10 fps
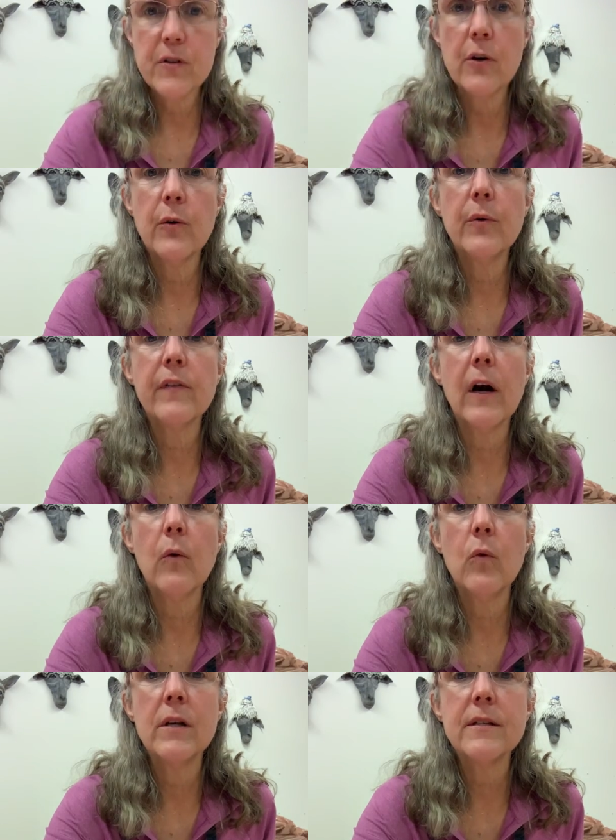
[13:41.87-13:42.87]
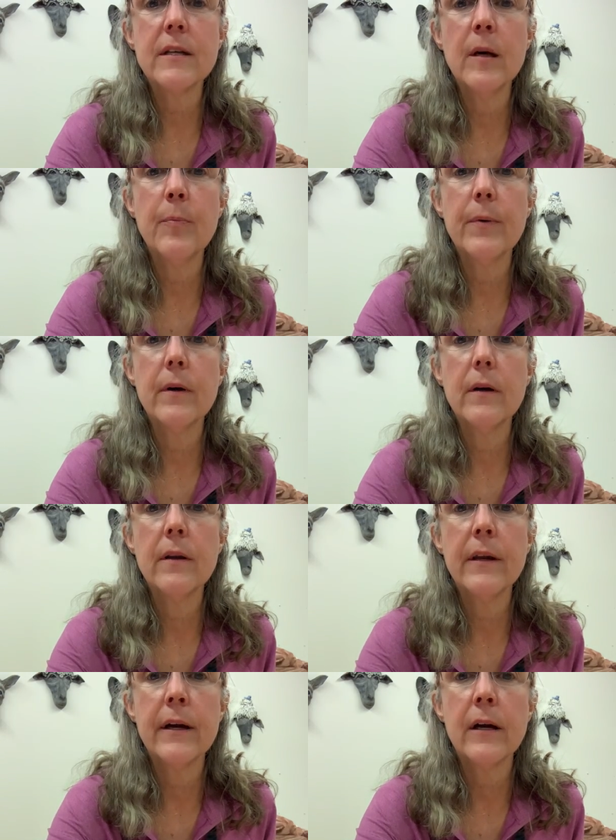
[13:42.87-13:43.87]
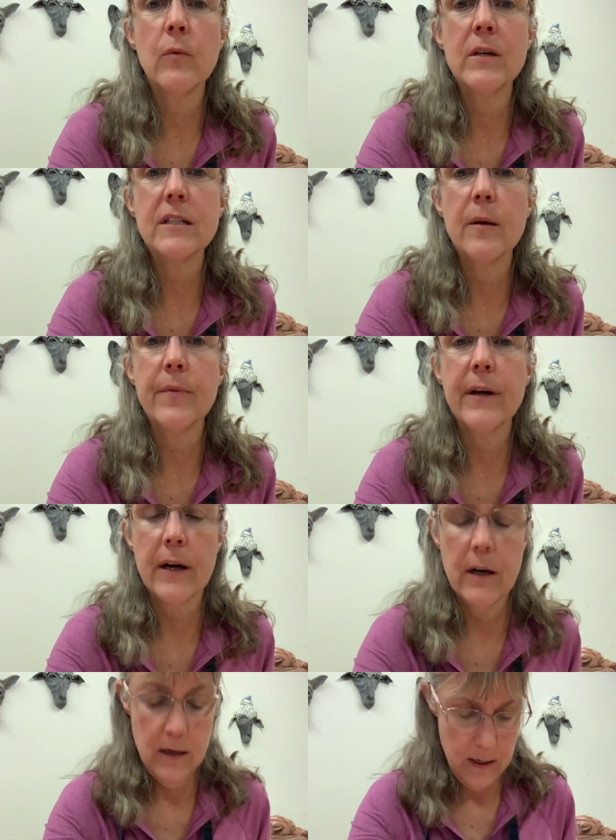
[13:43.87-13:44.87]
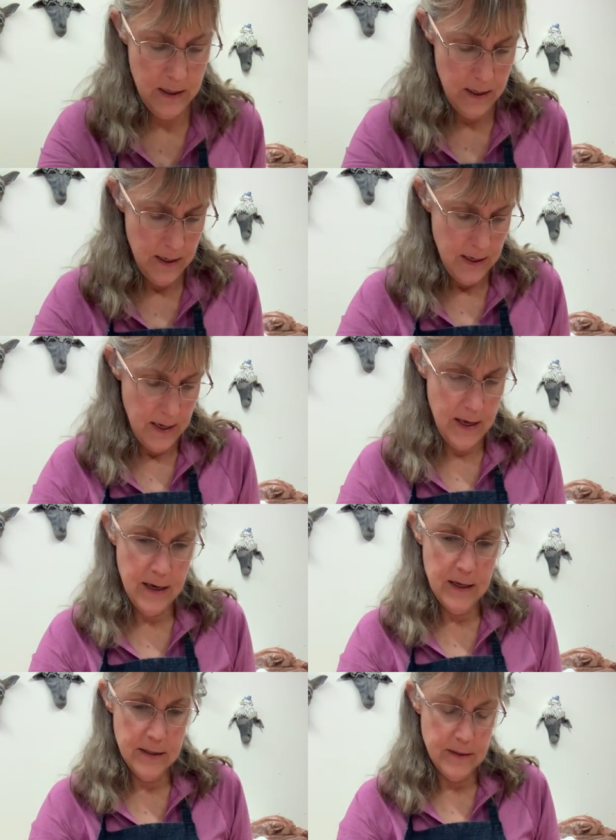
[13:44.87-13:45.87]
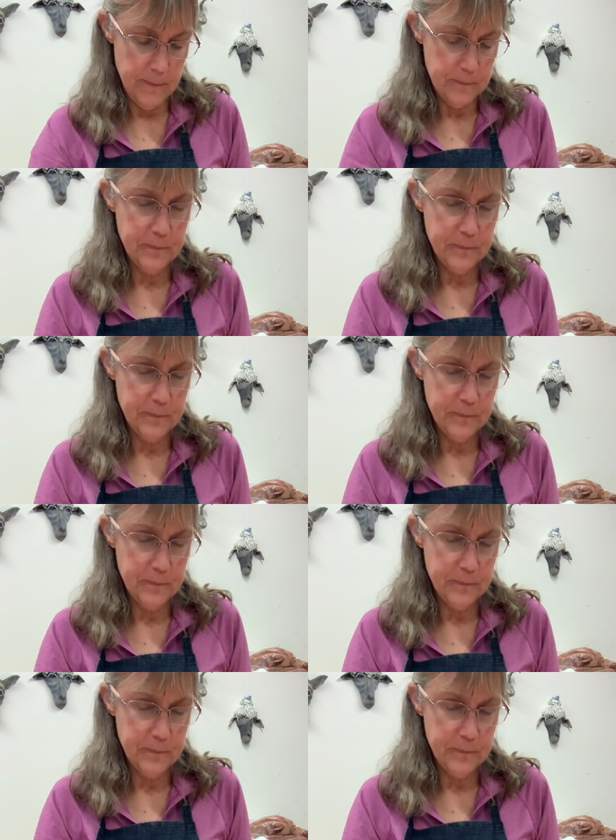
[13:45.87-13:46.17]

So we've got one tip there, one tip there. And